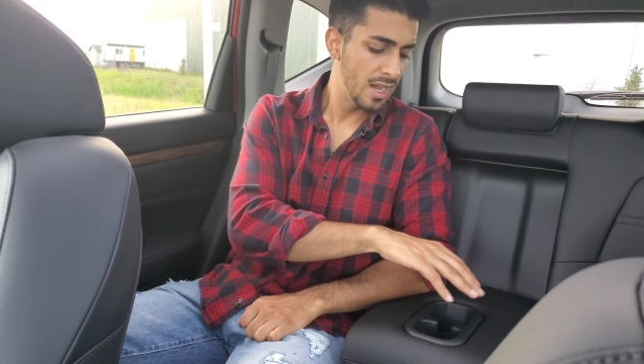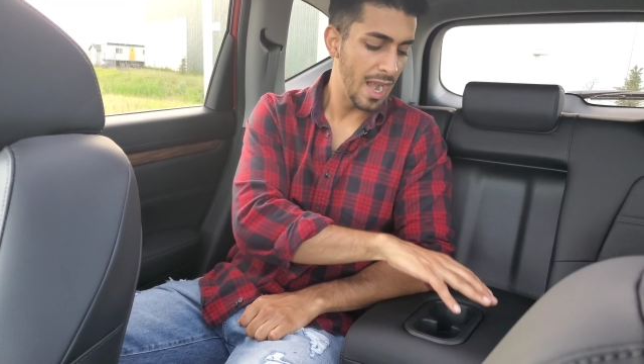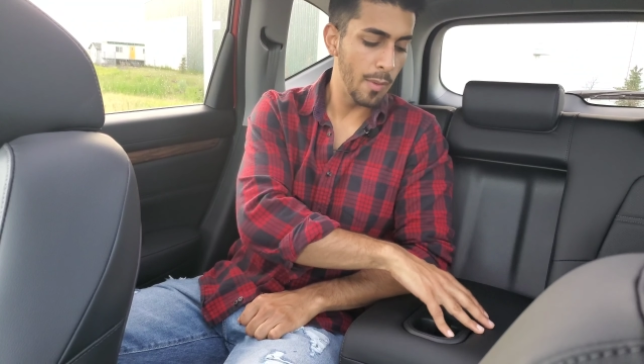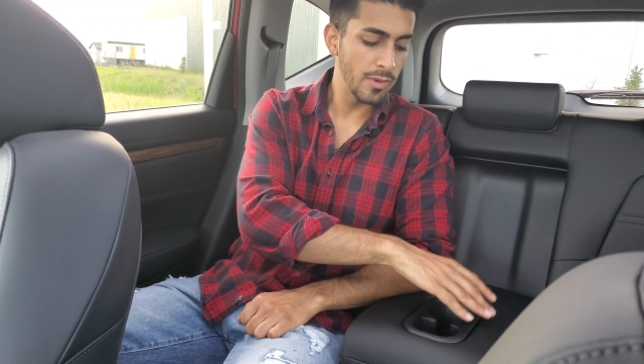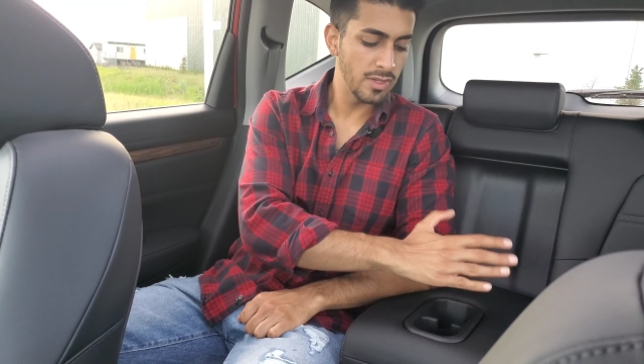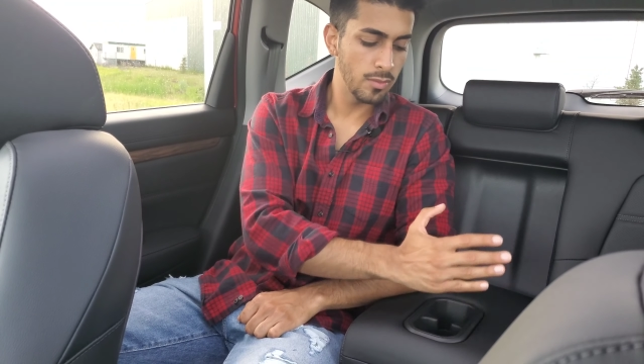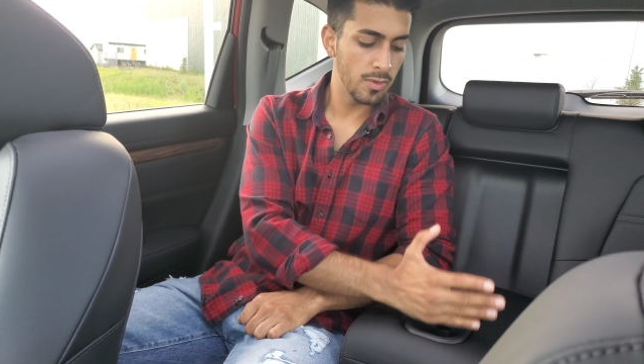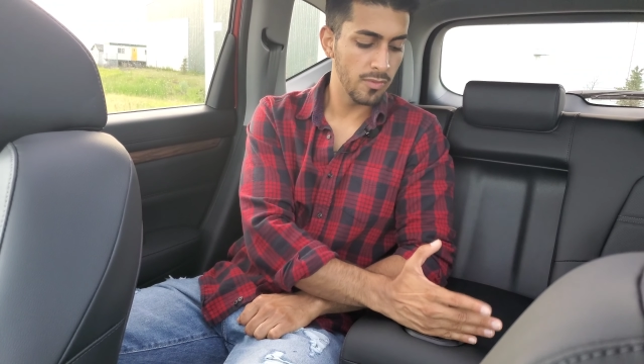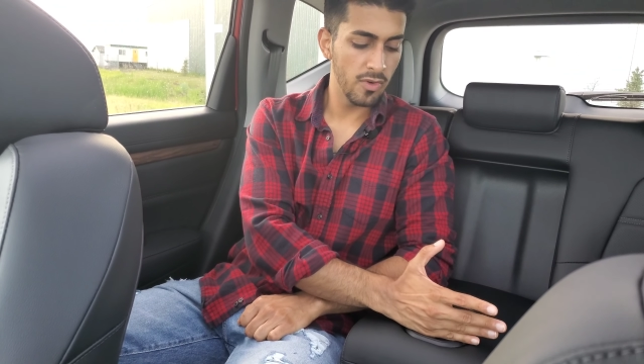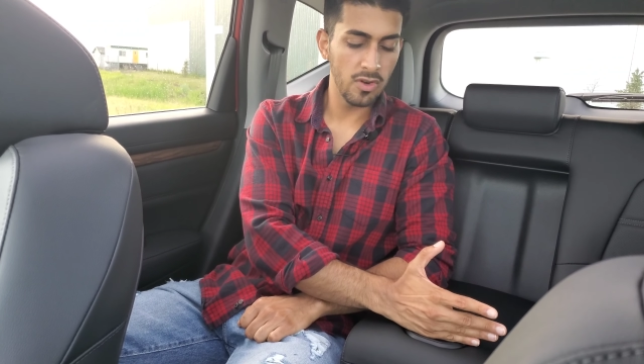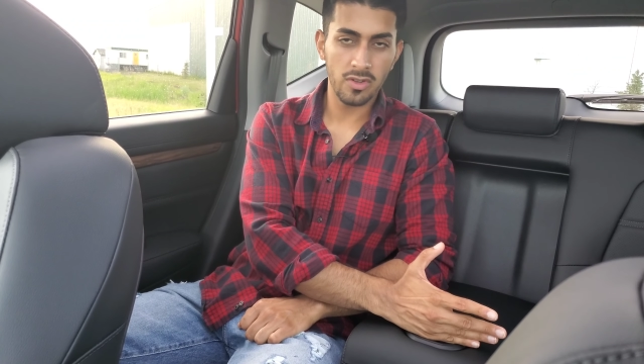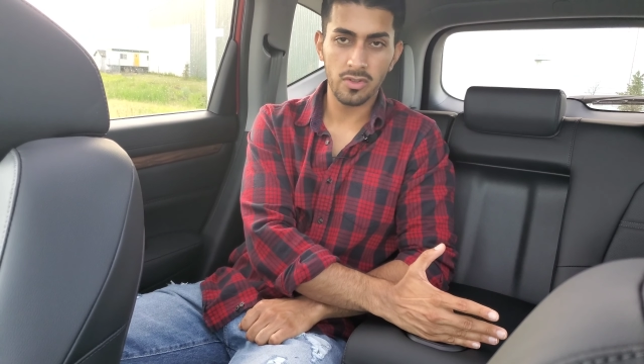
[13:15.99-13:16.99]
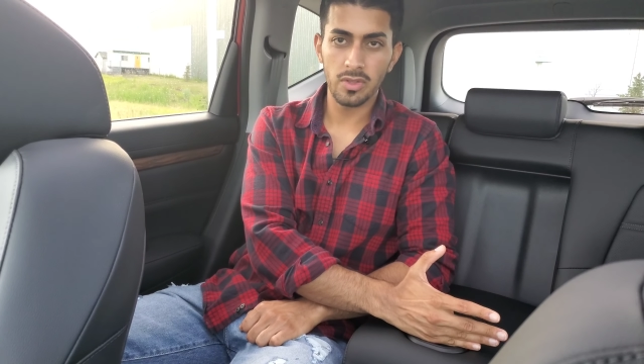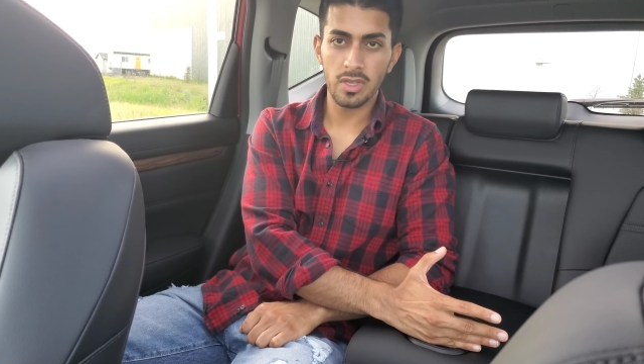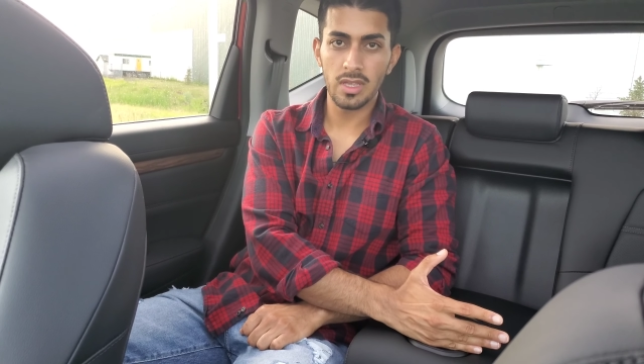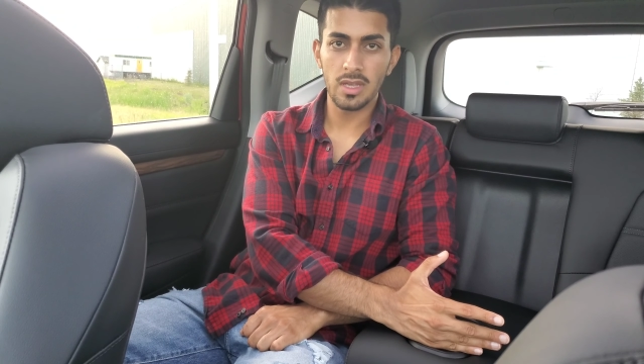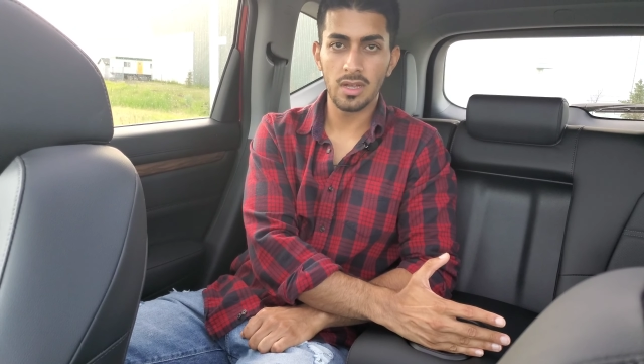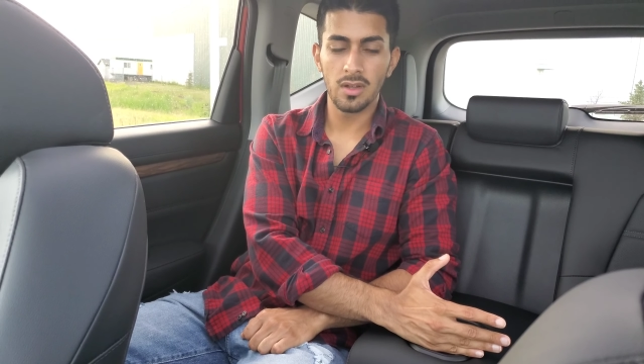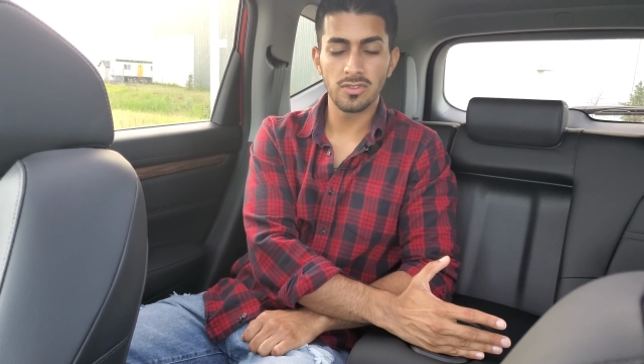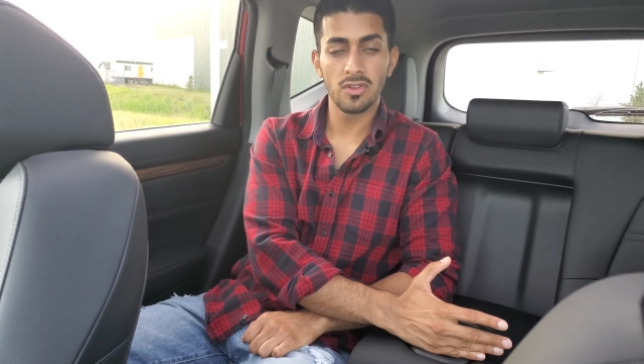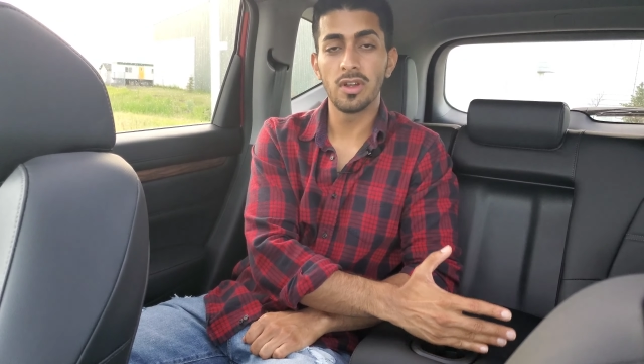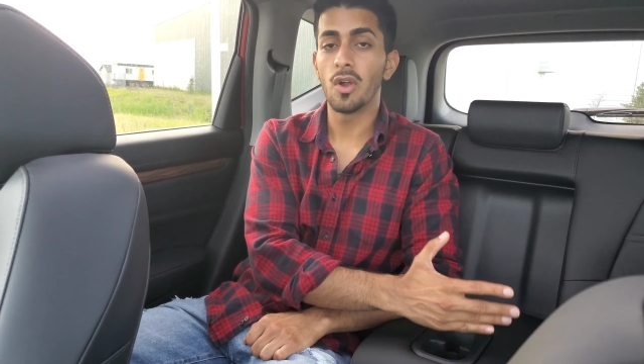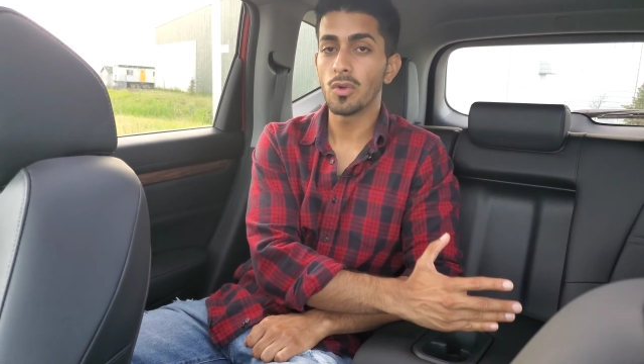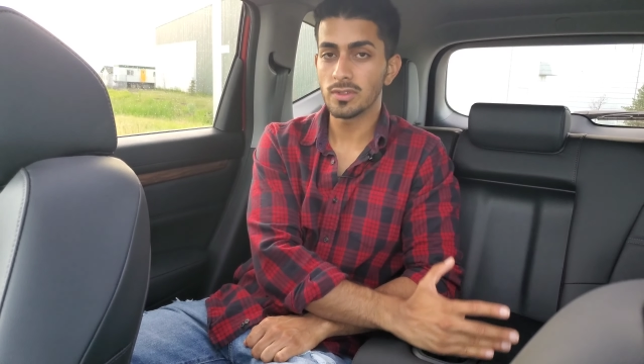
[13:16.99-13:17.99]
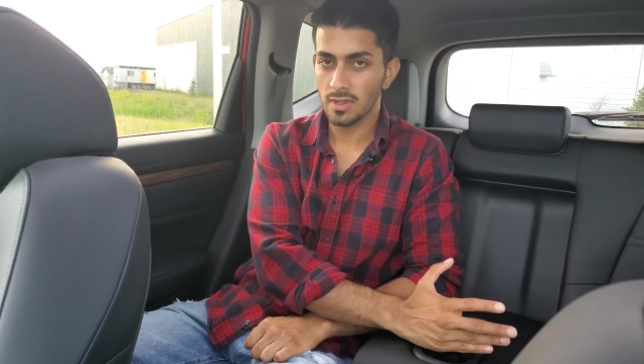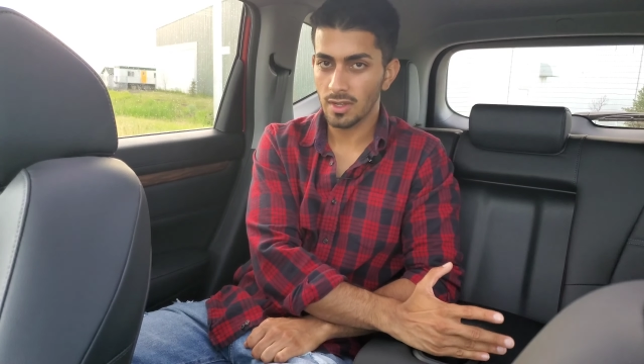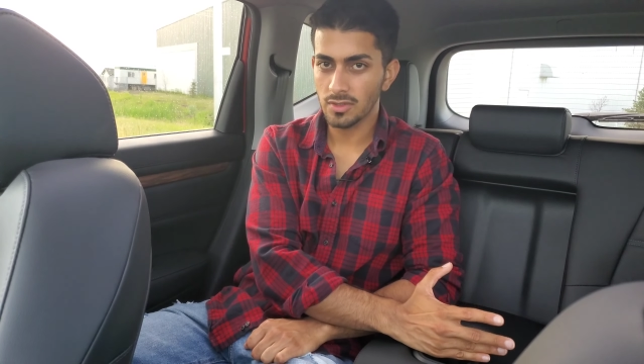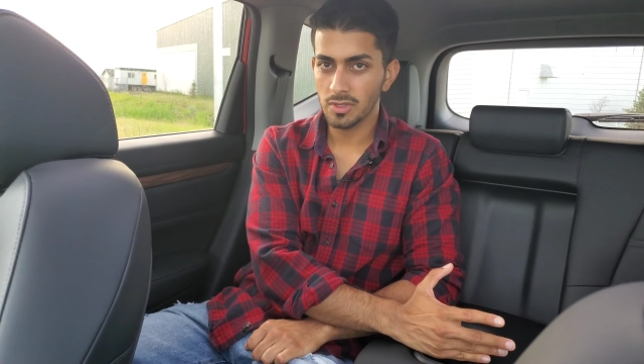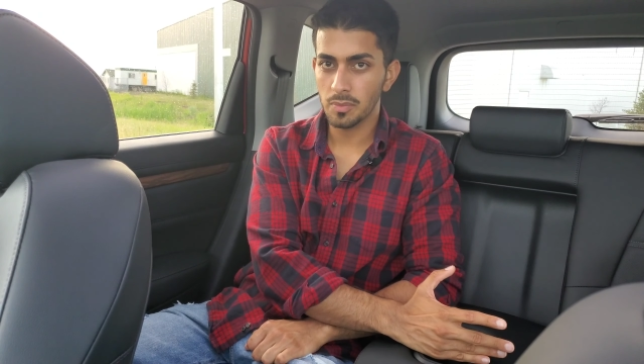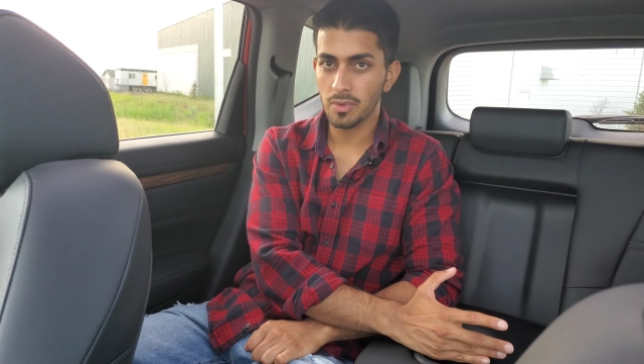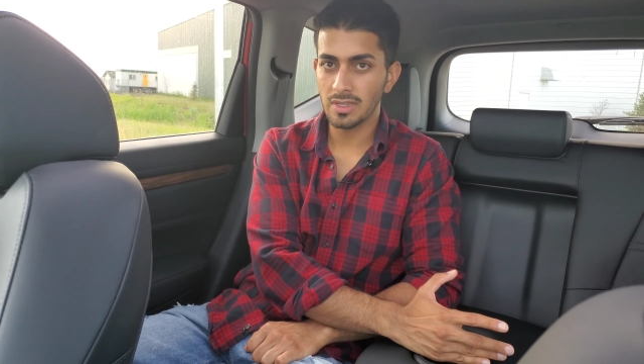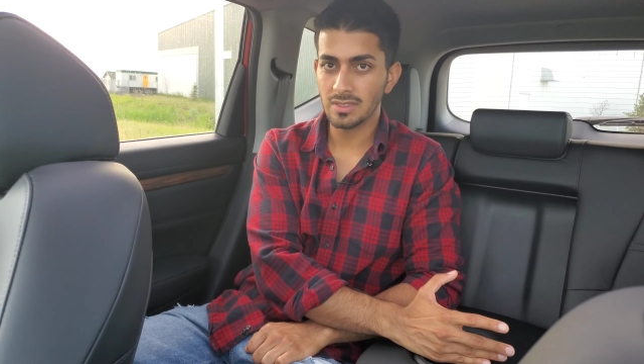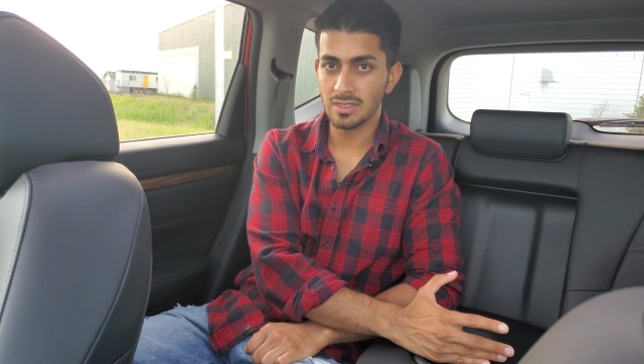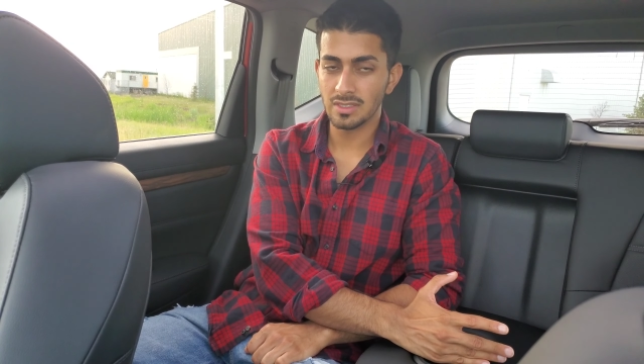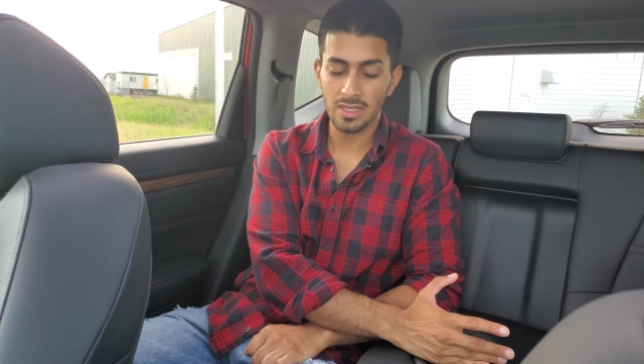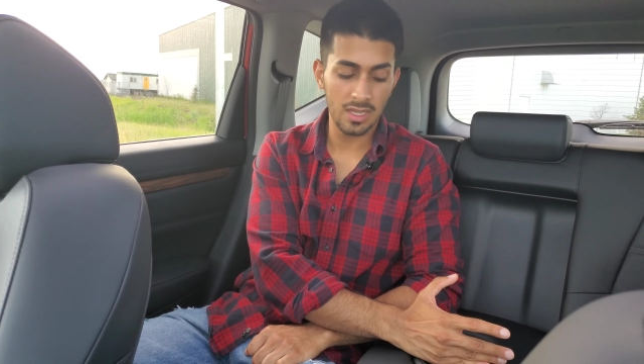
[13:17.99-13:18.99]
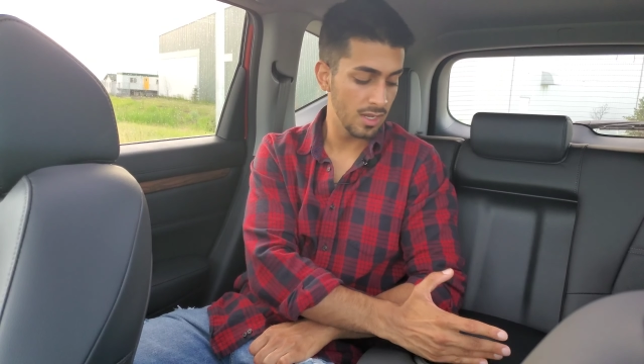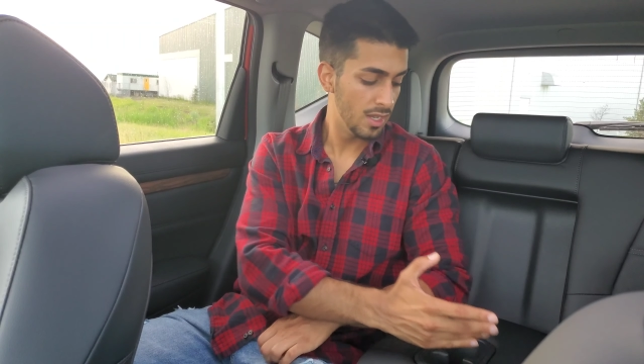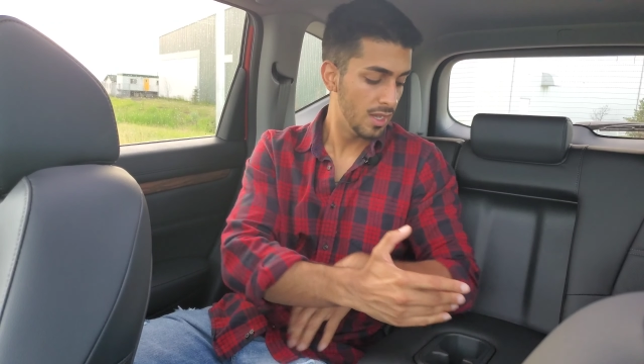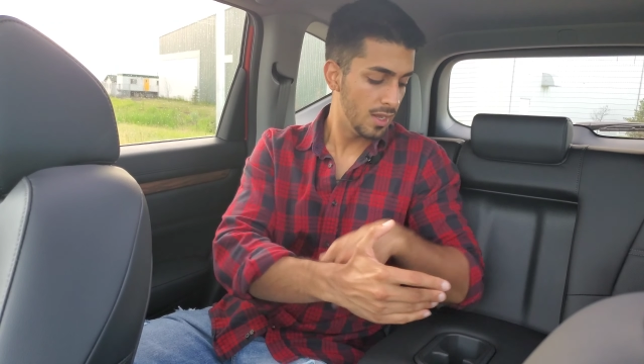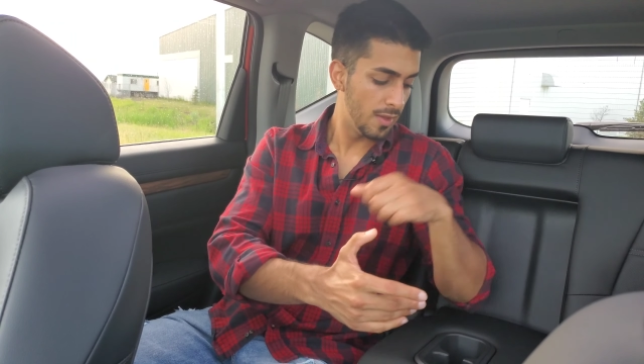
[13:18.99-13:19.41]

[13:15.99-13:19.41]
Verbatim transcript: I wish they were horizontally placed instead,